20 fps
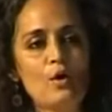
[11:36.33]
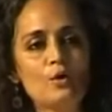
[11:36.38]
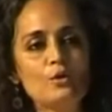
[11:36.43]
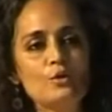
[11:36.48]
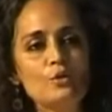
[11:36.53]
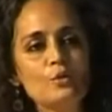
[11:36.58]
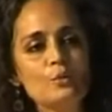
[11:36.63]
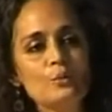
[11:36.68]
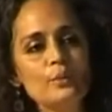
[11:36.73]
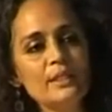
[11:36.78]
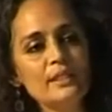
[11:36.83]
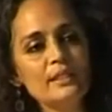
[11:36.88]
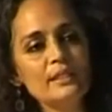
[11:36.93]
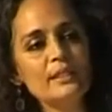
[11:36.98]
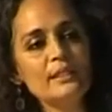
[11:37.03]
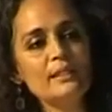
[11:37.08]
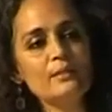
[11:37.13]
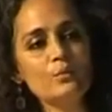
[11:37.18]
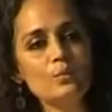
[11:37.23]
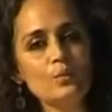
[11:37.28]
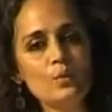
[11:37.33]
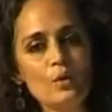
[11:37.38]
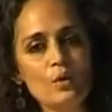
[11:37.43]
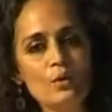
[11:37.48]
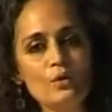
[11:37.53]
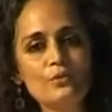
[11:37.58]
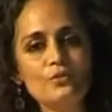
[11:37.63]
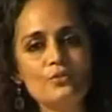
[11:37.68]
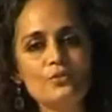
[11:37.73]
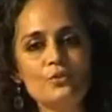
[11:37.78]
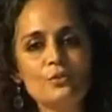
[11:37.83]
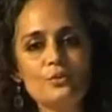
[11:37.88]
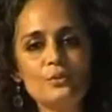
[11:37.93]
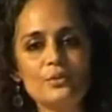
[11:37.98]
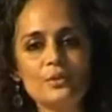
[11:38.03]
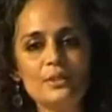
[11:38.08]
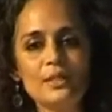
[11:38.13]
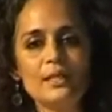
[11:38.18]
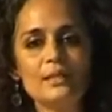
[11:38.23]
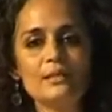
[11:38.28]
or do we need wars to
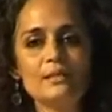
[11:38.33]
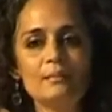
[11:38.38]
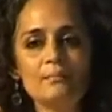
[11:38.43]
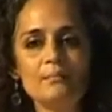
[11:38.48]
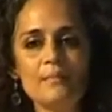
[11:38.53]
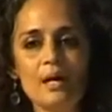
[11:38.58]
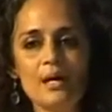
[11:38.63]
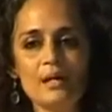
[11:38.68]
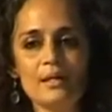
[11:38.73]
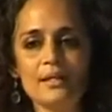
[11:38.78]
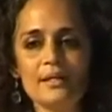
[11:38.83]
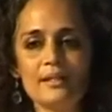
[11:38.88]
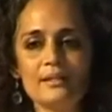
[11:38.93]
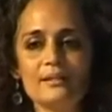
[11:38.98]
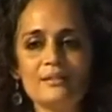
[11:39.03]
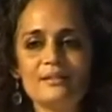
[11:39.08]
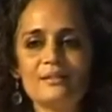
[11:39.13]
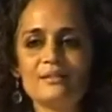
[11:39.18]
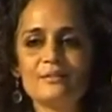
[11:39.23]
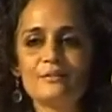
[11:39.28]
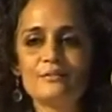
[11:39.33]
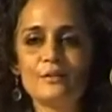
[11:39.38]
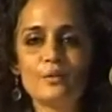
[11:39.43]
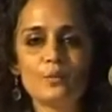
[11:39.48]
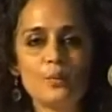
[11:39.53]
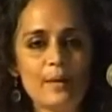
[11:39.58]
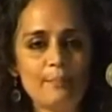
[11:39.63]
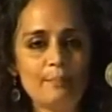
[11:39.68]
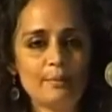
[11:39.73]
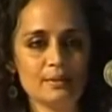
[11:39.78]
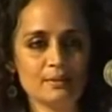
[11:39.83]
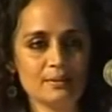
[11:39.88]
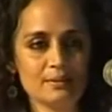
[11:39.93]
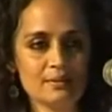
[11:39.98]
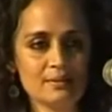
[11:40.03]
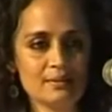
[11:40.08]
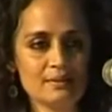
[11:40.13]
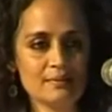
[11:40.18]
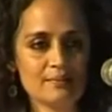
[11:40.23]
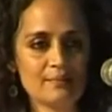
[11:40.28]
create a market for
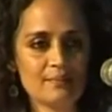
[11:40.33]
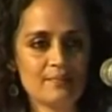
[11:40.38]
weapons?